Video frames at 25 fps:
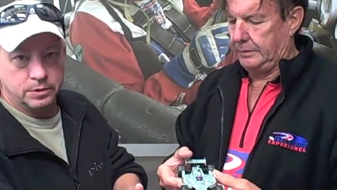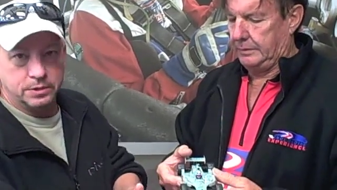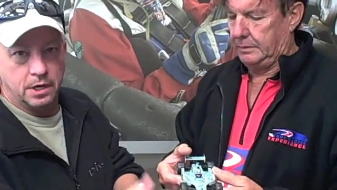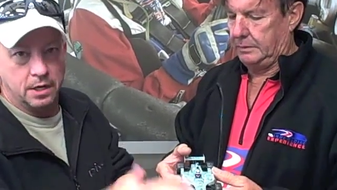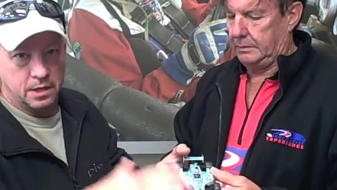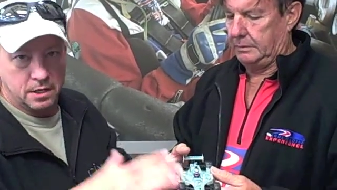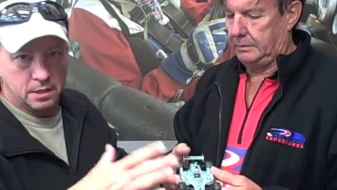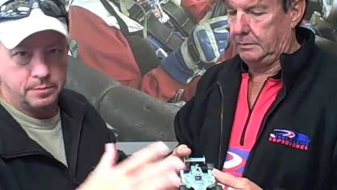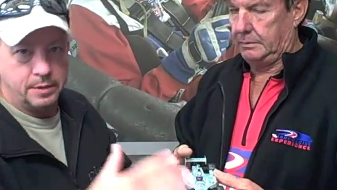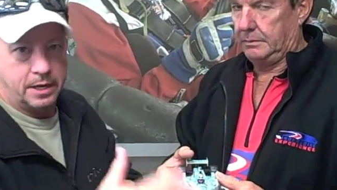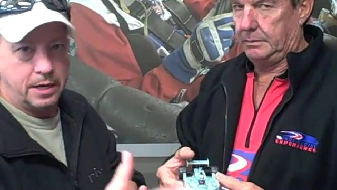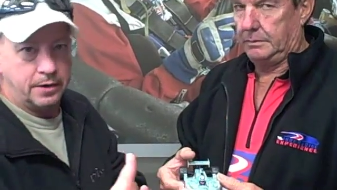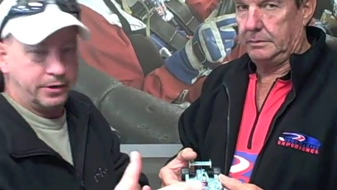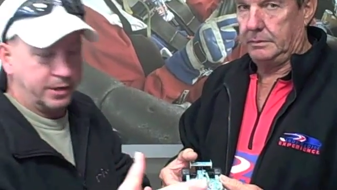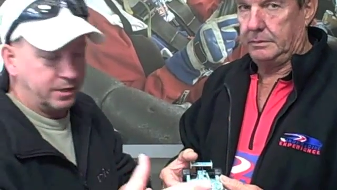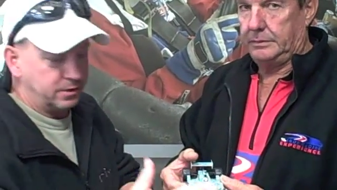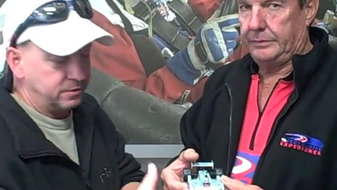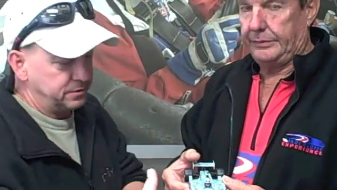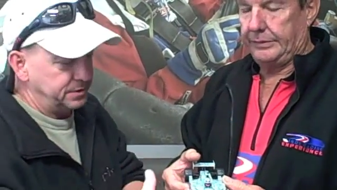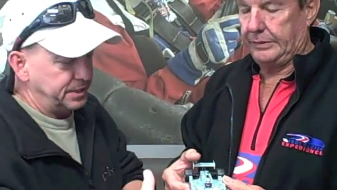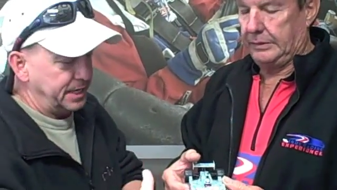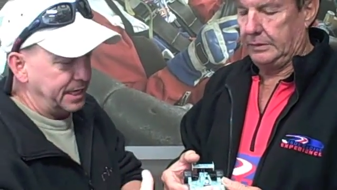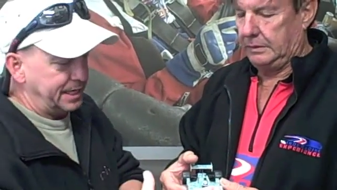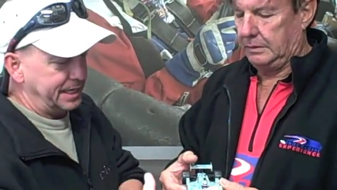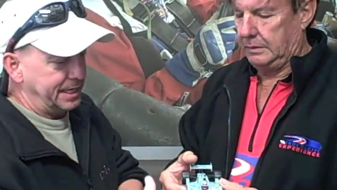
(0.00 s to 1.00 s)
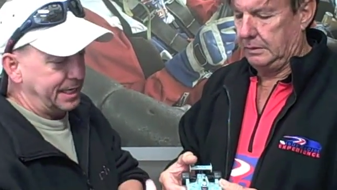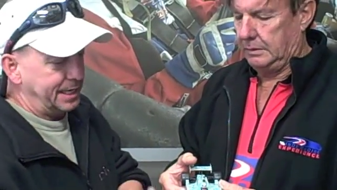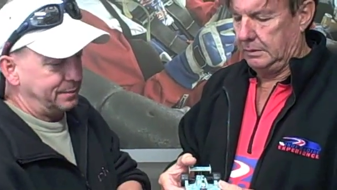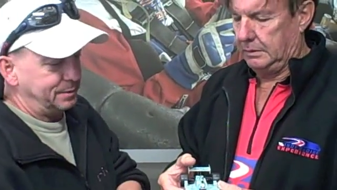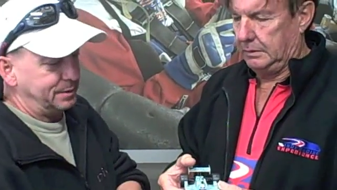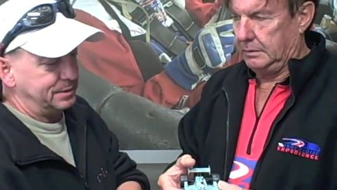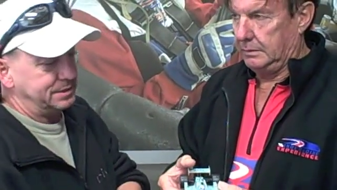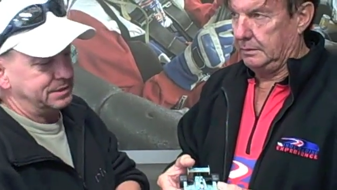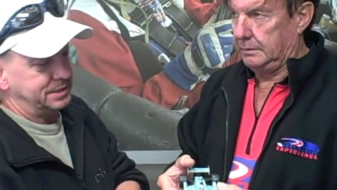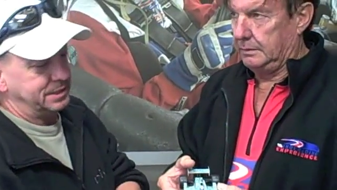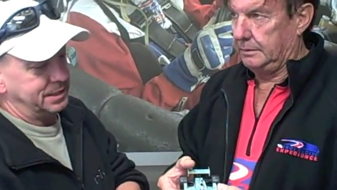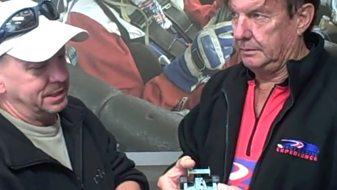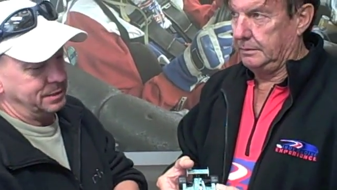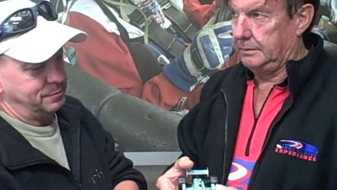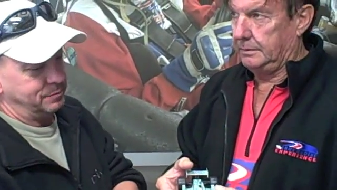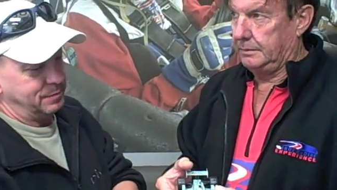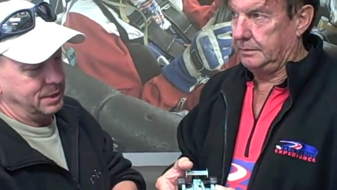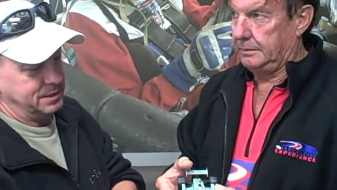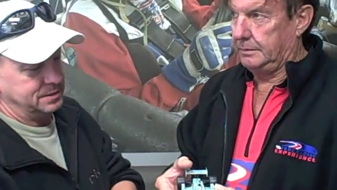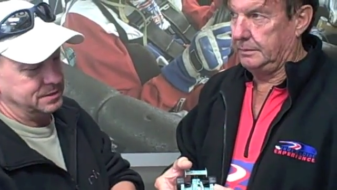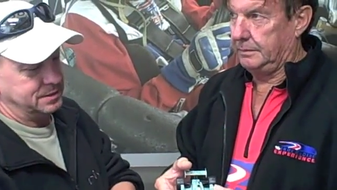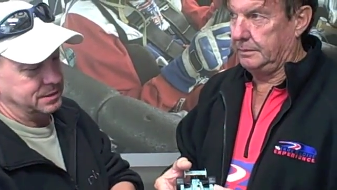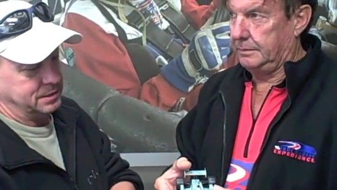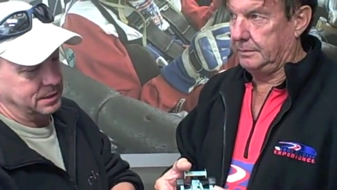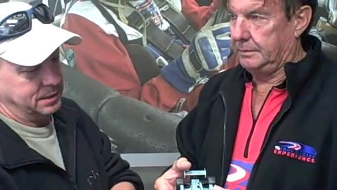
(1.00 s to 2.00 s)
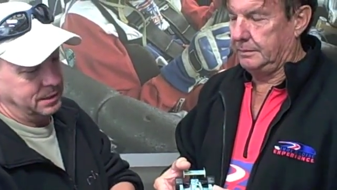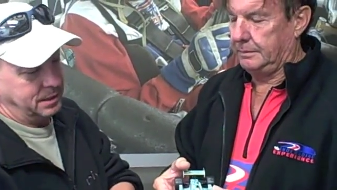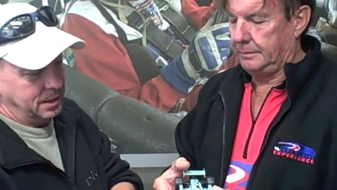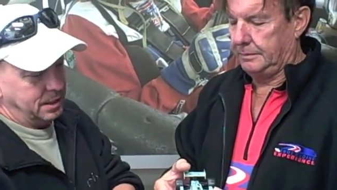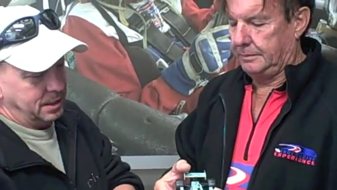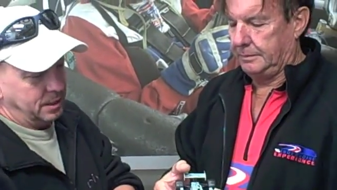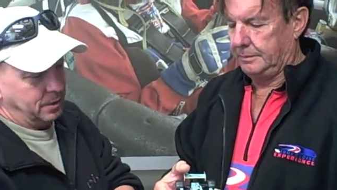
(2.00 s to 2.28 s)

Speaker 1: we're talking about aerodynamics today, basically.